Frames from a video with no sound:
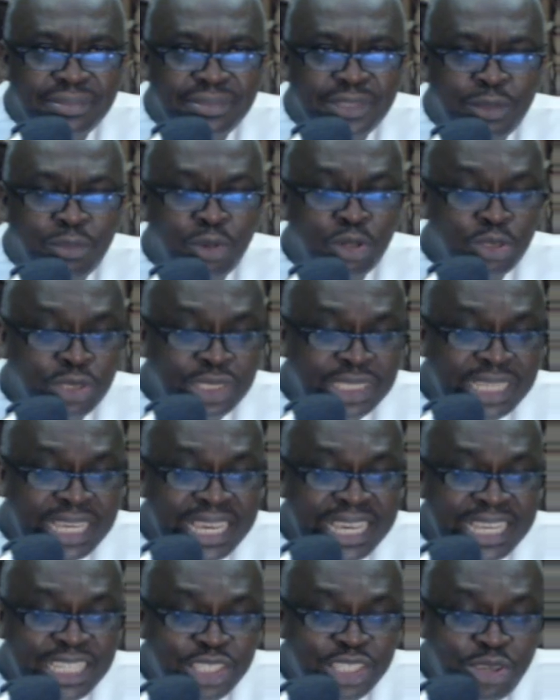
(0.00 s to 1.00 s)
But you see,
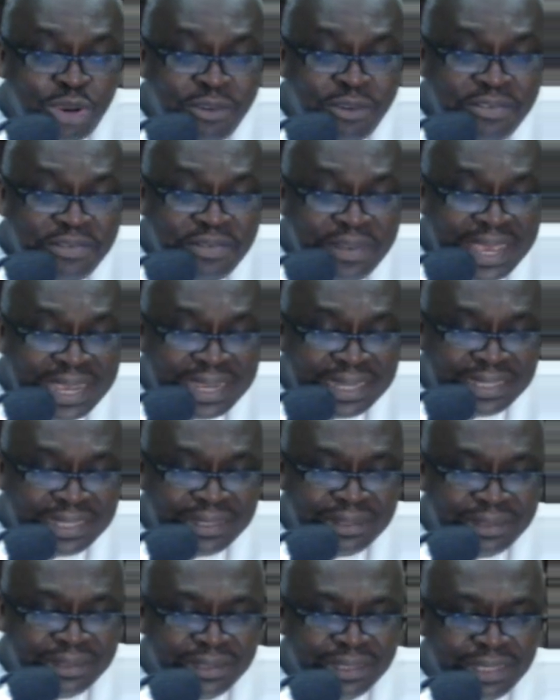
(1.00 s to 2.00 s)
it's your
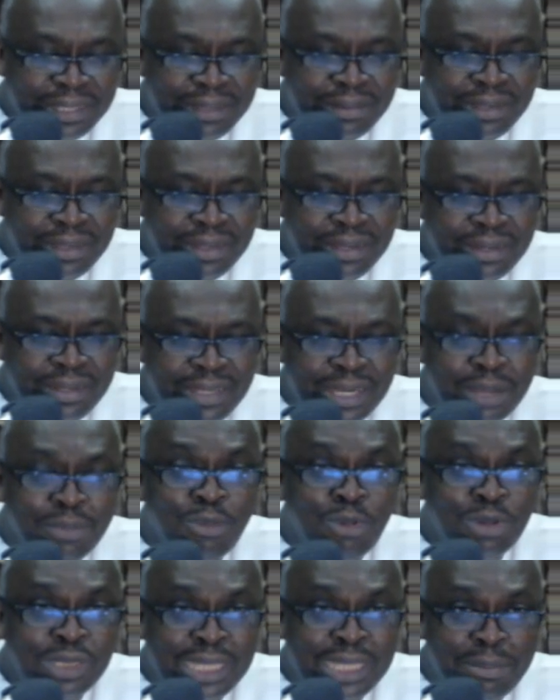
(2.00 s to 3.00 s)
faith, the
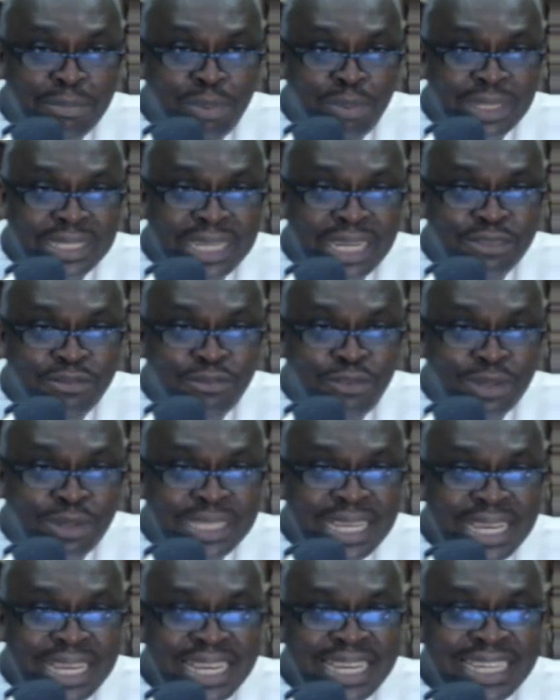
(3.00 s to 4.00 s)
most important force
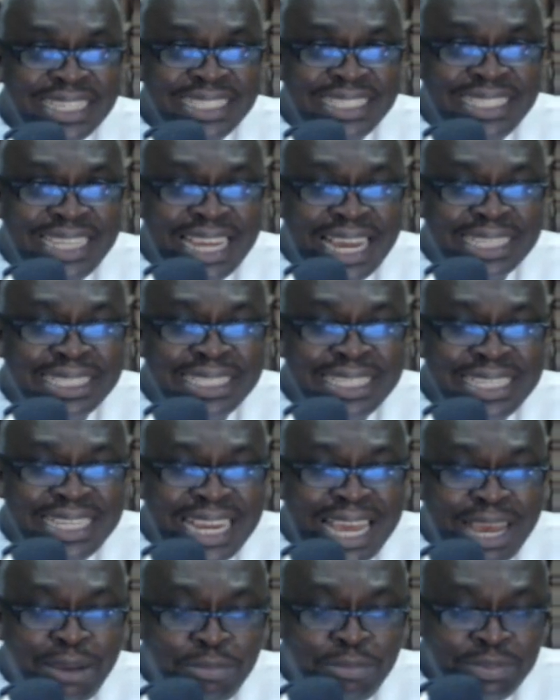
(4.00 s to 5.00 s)
that
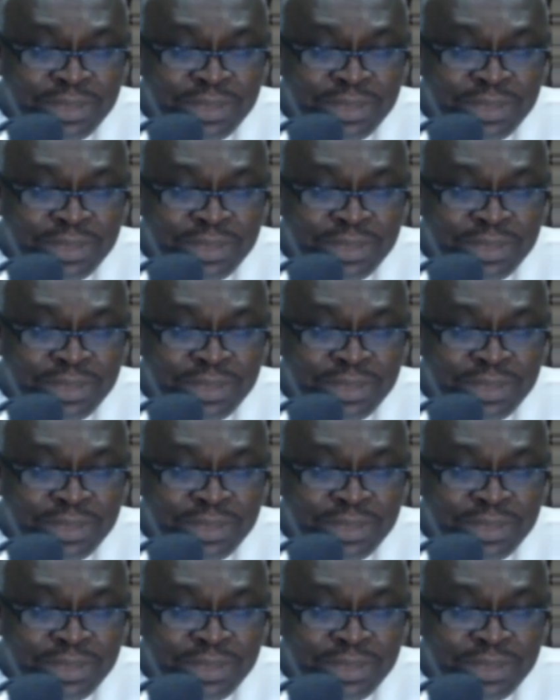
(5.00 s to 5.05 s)
now